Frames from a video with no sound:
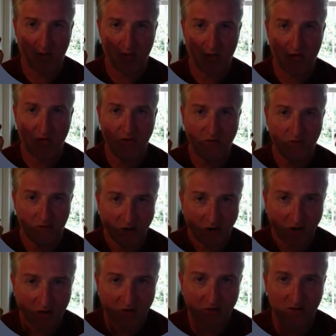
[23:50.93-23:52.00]
When you
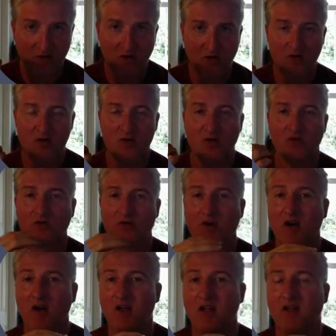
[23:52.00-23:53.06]
start this here, you're
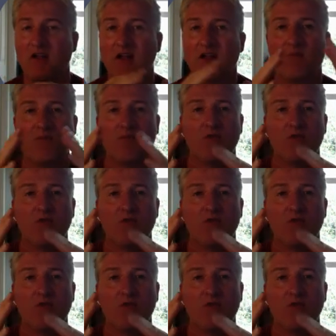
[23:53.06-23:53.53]
starting like at